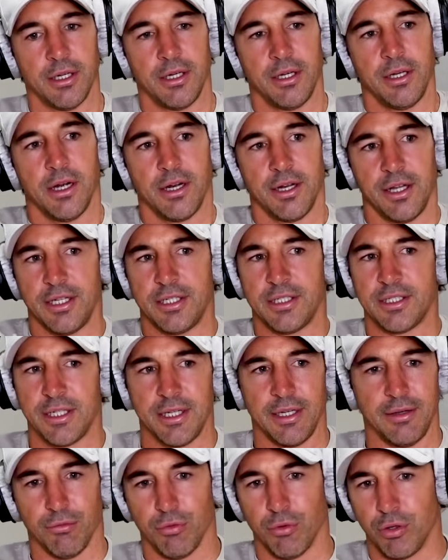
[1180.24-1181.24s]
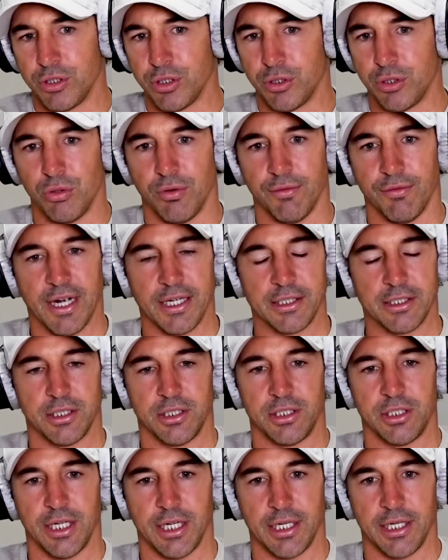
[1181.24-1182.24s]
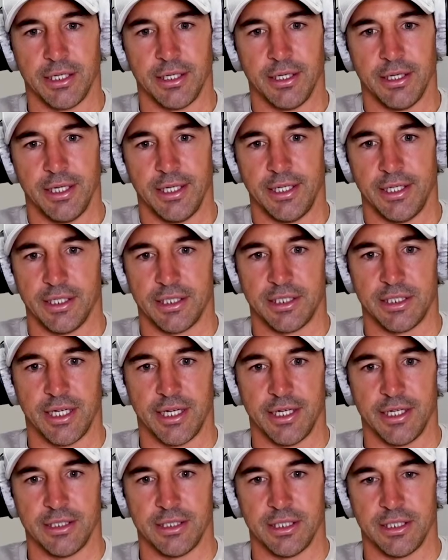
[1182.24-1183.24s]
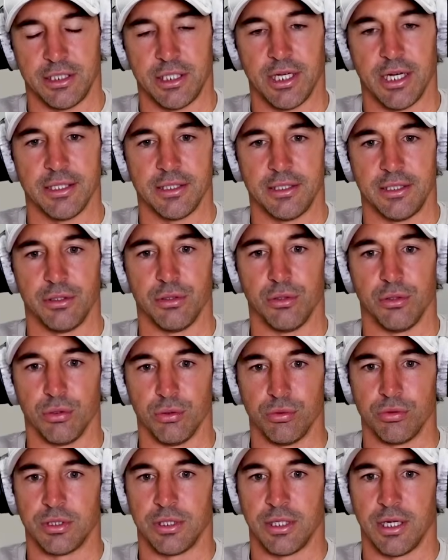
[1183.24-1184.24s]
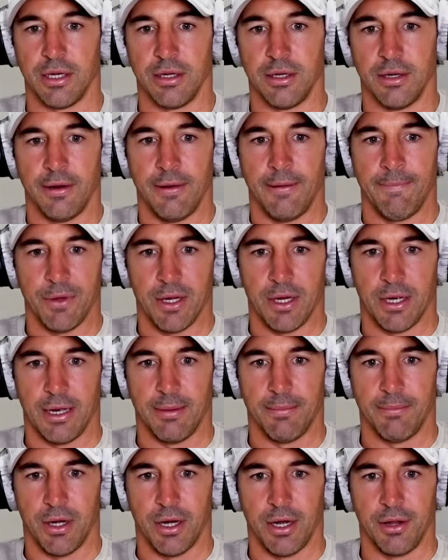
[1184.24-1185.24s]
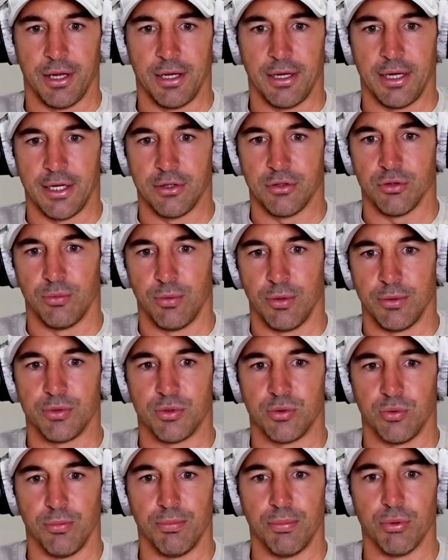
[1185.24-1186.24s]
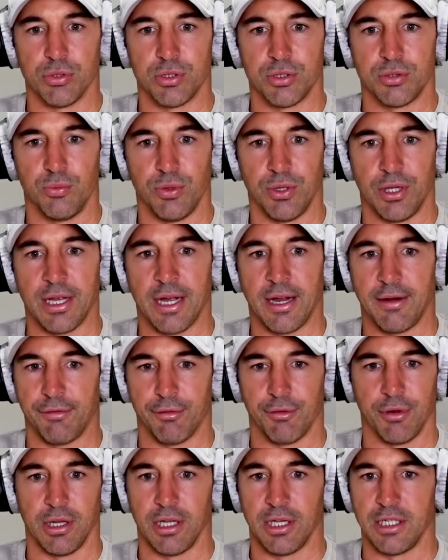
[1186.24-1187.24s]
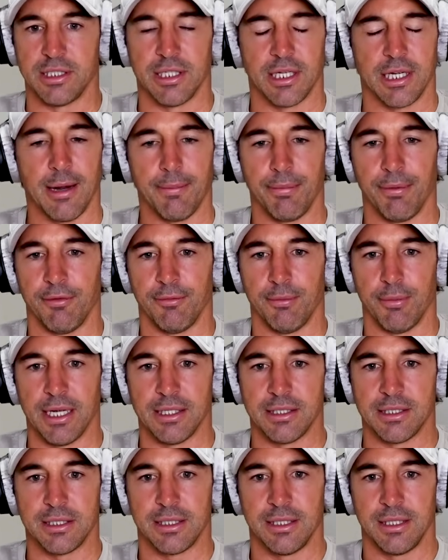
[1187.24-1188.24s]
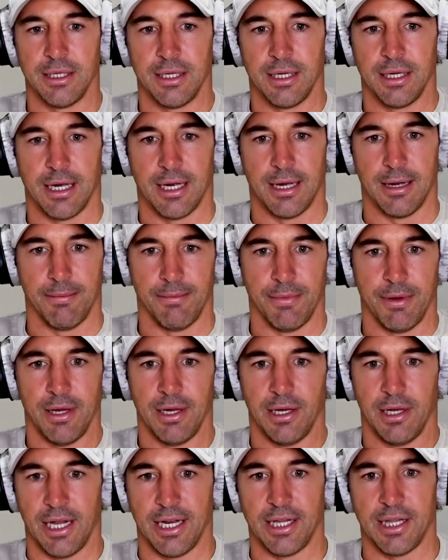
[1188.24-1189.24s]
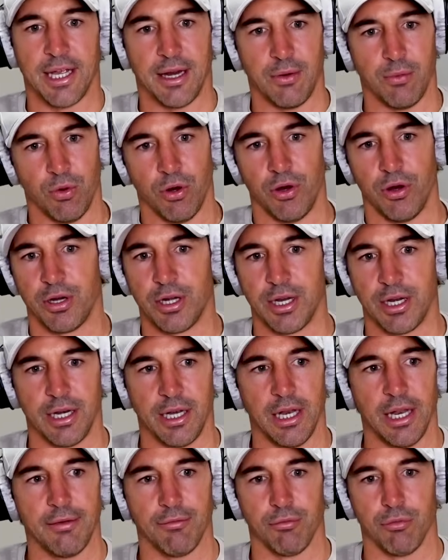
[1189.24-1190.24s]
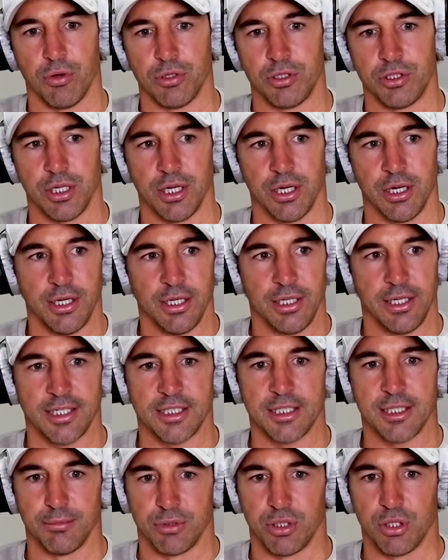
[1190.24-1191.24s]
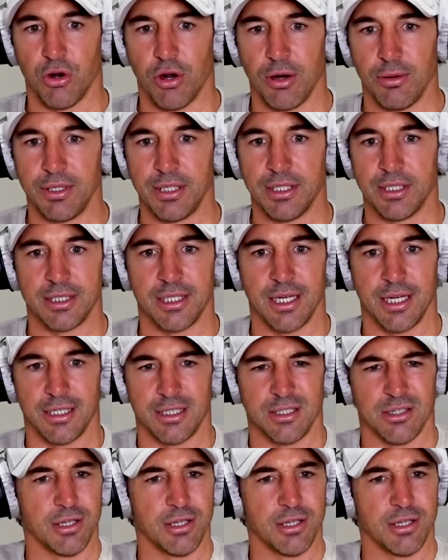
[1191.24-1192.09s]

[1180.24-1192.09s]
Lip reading: Roger Tuivasa-Sheck in the centres and Charles Nickel-Klukstar. I think Andrew Webster will push with that for at least a couple of months. let that work and let Roger get some time in the centres.